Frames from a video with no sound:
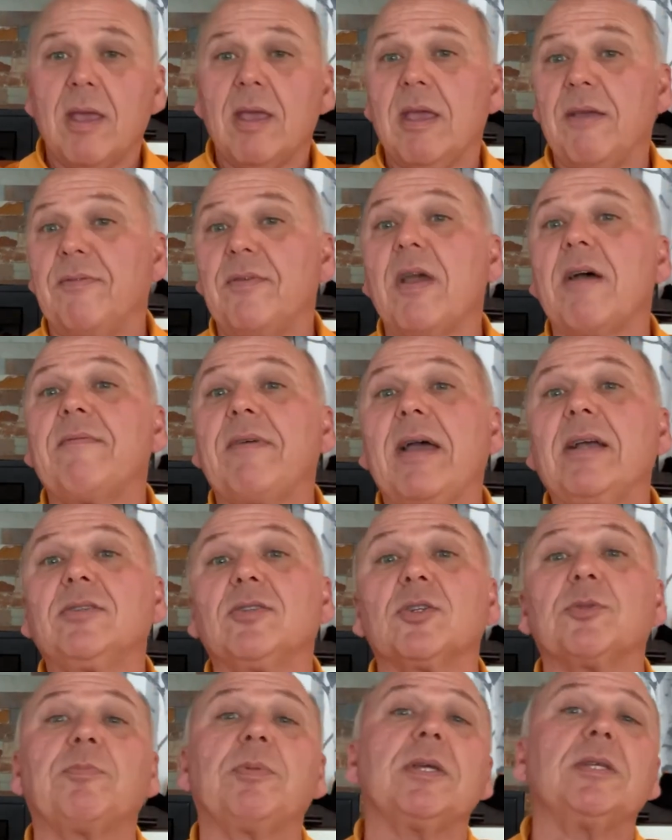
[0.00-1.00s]
If you have
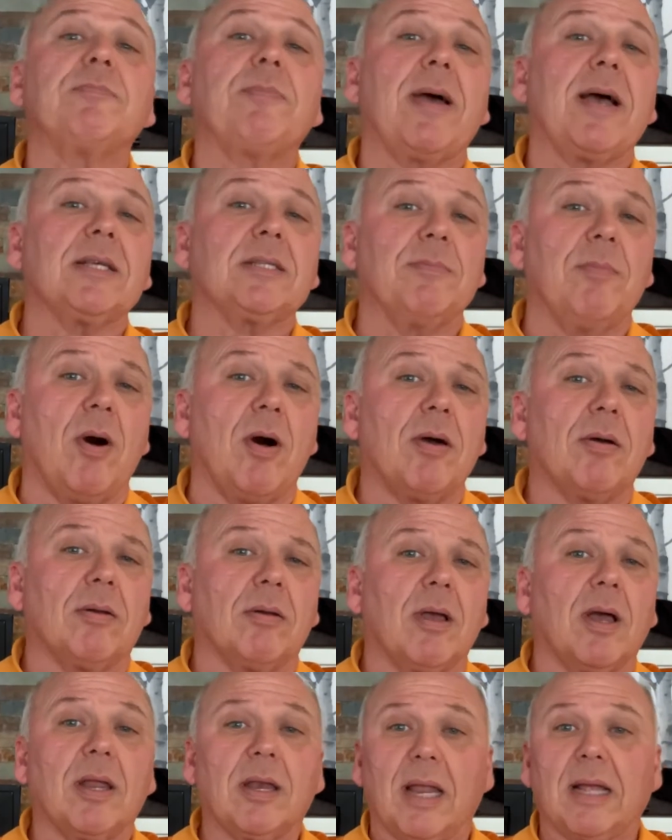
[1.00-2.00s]
extras, please pass them on.
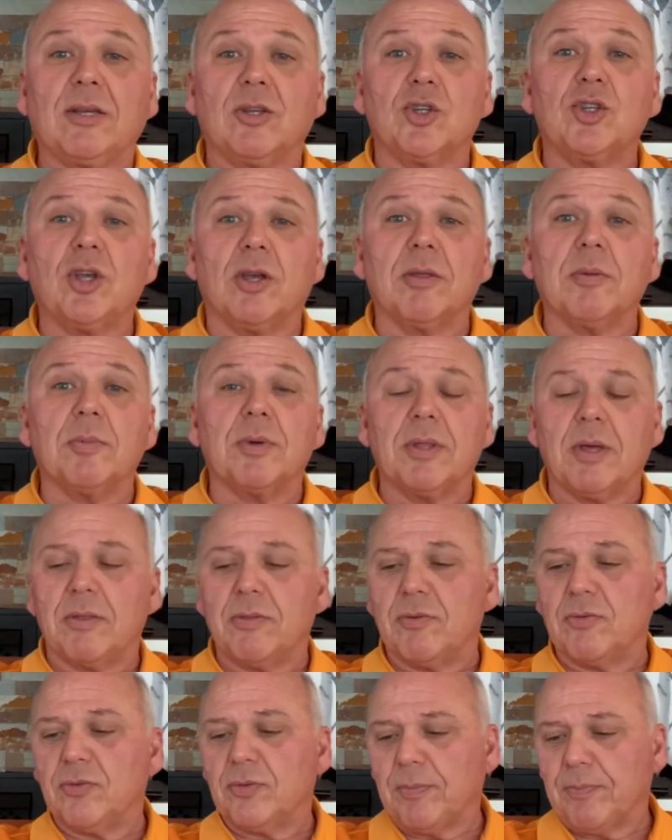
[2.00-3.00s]
I'd like to share them with others.